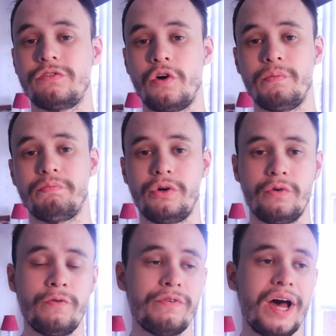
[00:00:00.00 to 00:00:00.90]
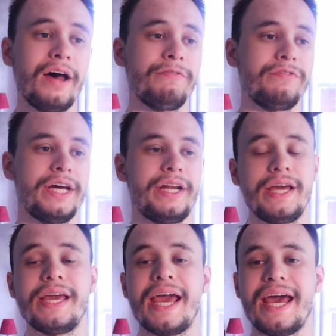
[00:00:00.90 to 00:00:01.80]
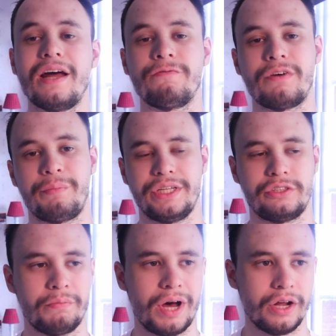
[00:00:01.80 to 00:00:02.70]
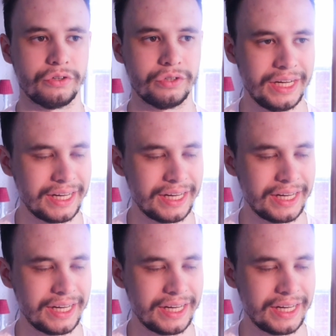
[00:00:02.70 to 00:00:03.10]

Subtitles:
from both Athletic and Fabrizio Romano.